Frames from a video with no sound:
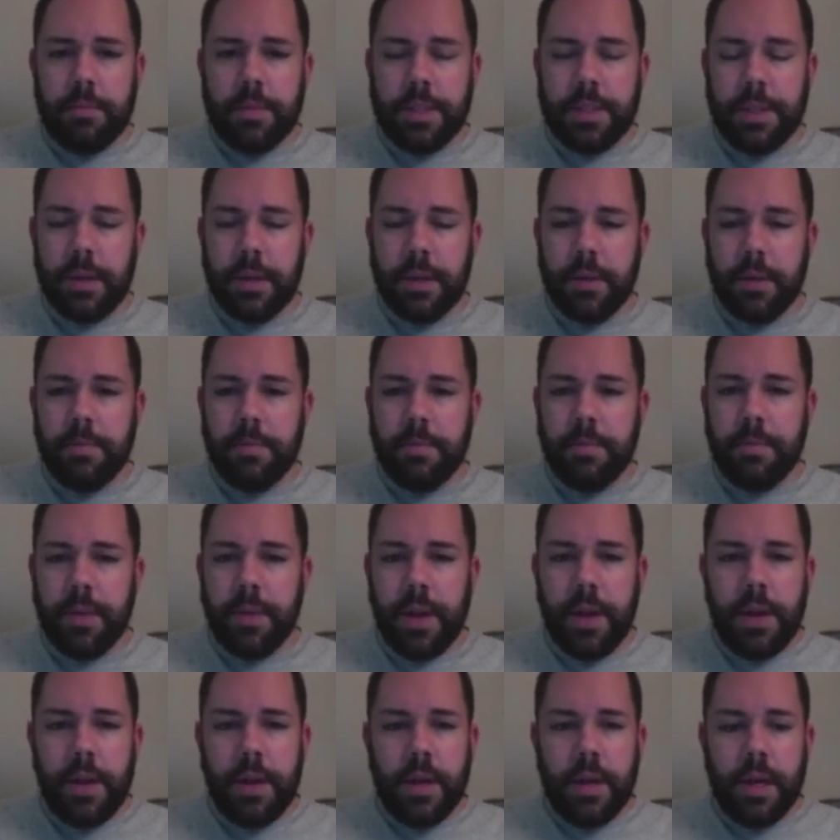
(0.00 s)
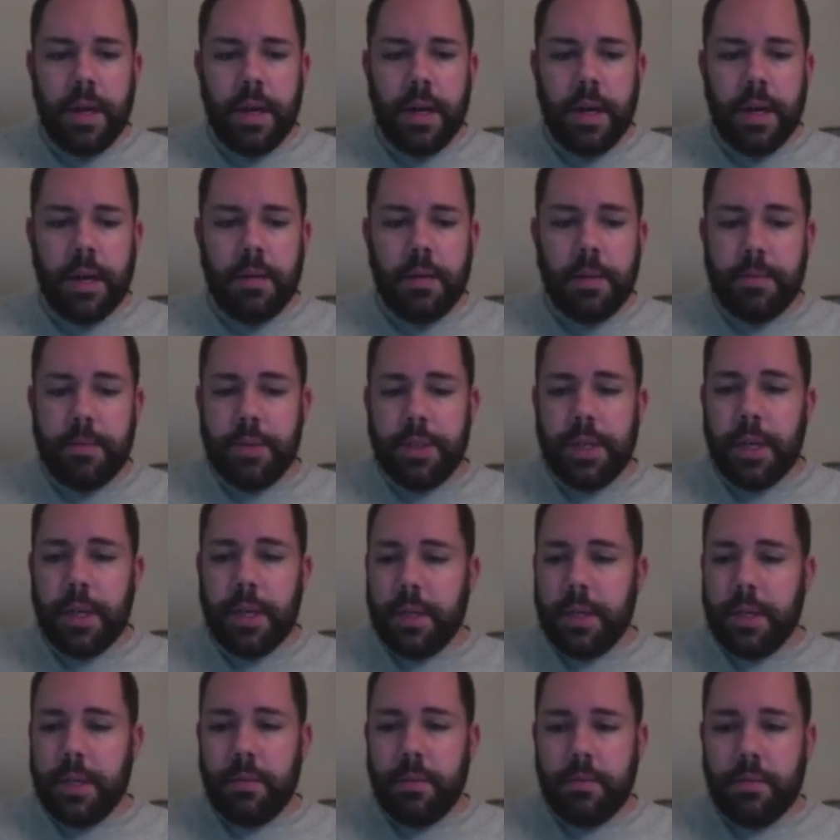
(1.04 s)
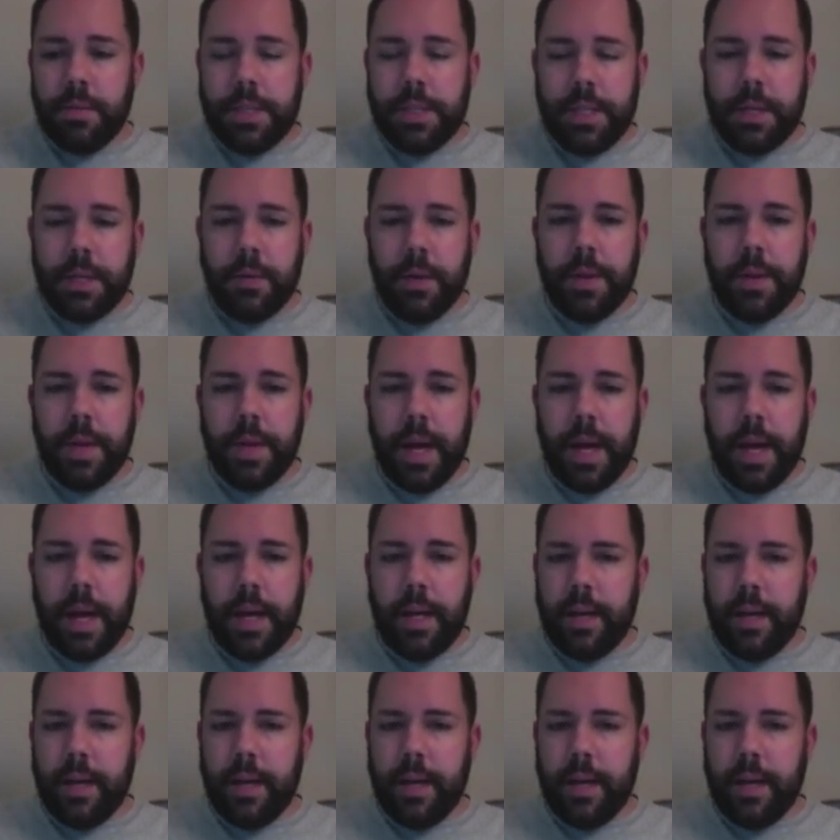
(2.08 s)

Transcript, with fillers: So I'm just going to stick with that.